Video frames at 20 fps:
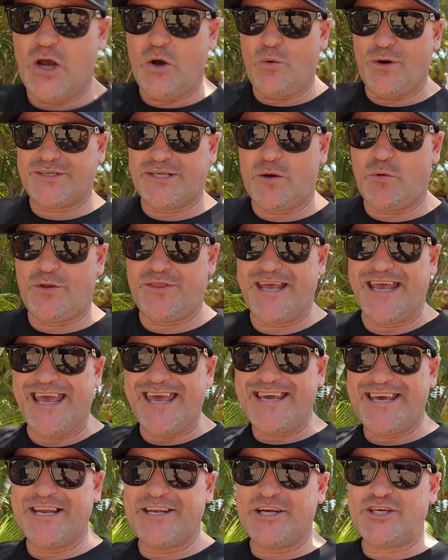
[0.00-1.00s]
I'll tell you what, the air
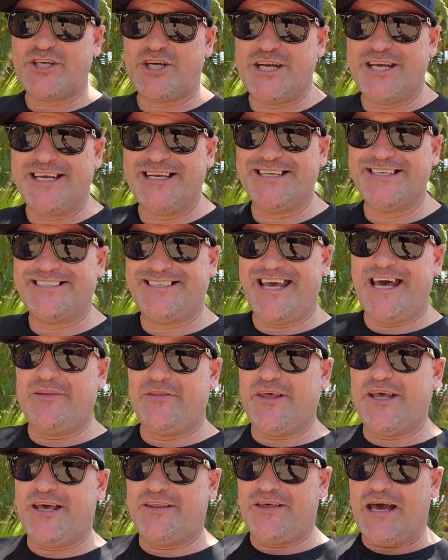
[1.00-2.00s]
conditioning down
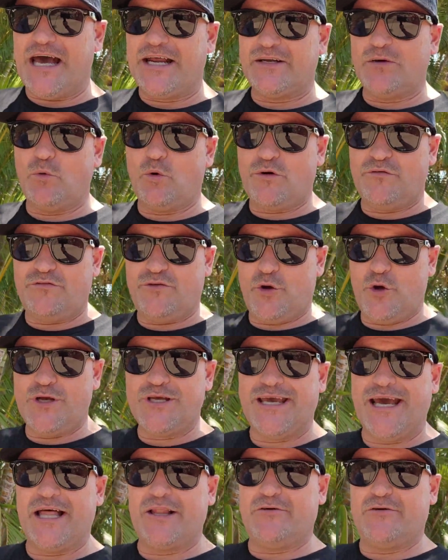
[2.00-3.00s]
there, the underwater viewing
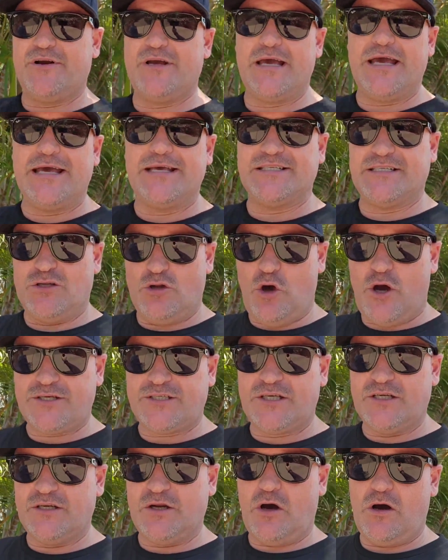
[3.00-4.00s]
gallery, is
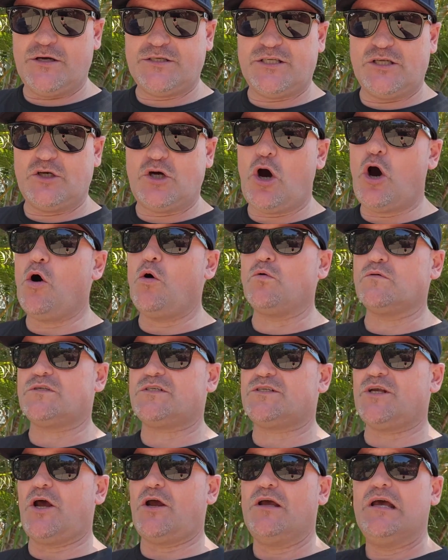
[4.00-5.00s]
nice and icy cold.
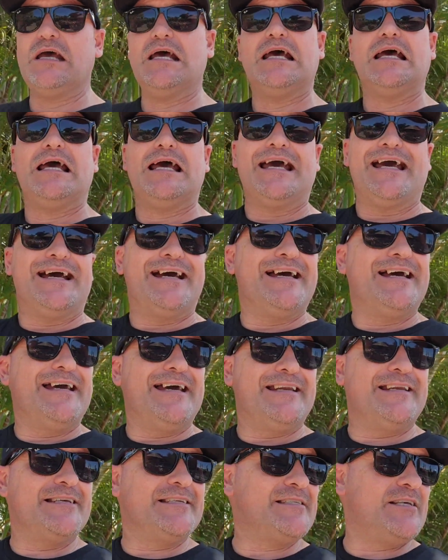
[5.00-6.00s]
So
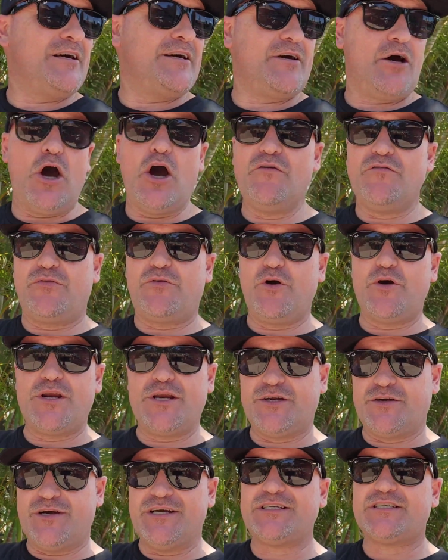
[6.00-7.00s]
it is like over thirty
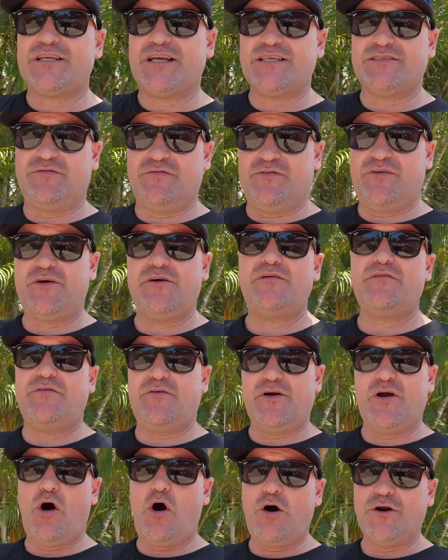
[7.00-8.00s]
degrees today. It's very,
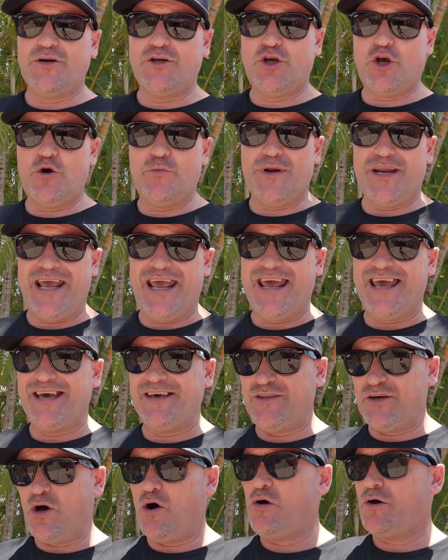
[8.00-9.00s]
very hot and humid here in
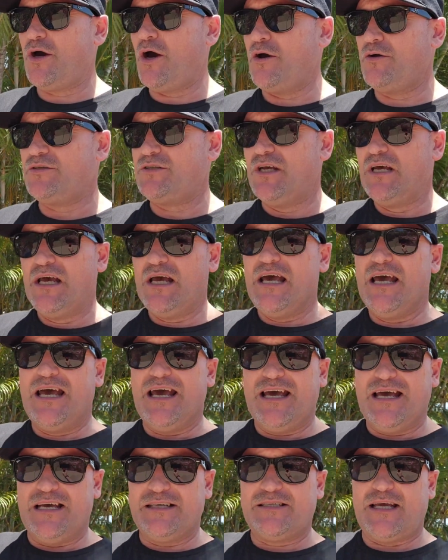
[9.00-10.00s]
the Gold Coast.
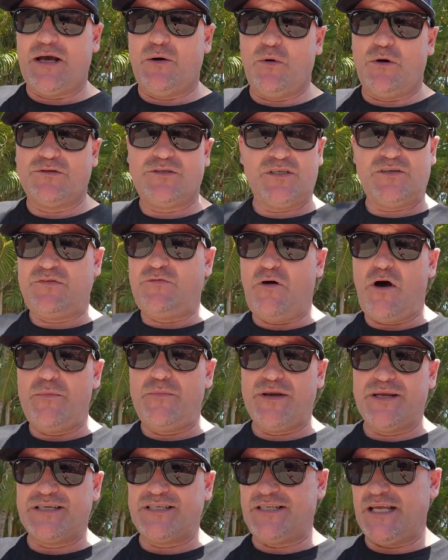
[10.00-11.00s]
And I'll tell you what, just five
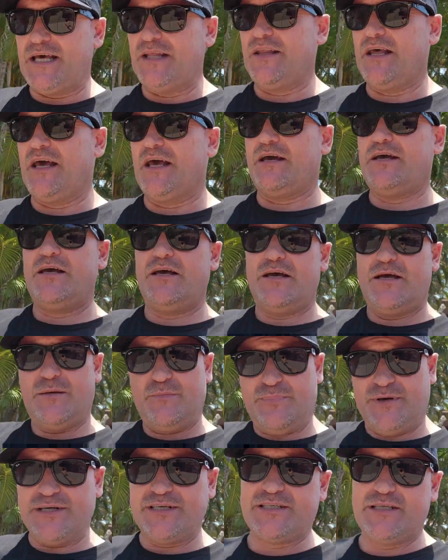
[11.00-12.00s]
minutes down there
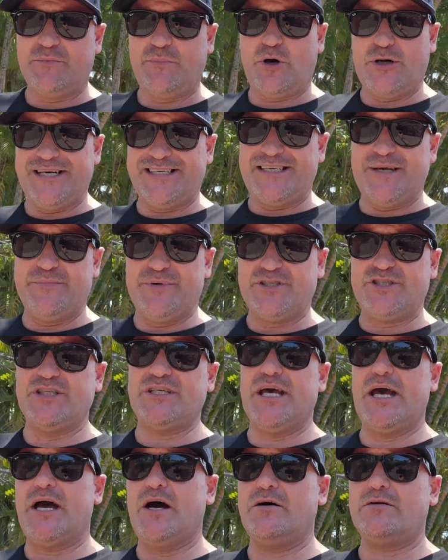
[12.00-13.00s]
brings the body temperature
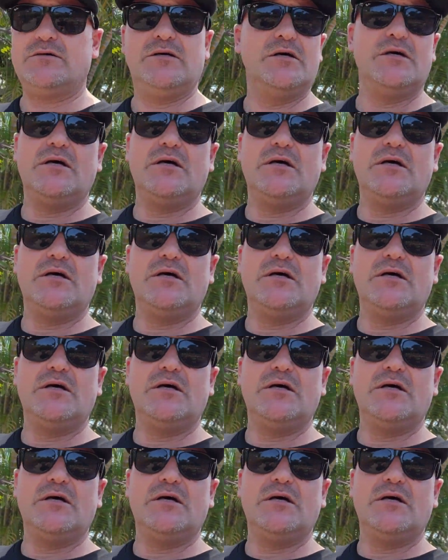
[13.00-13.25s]
down.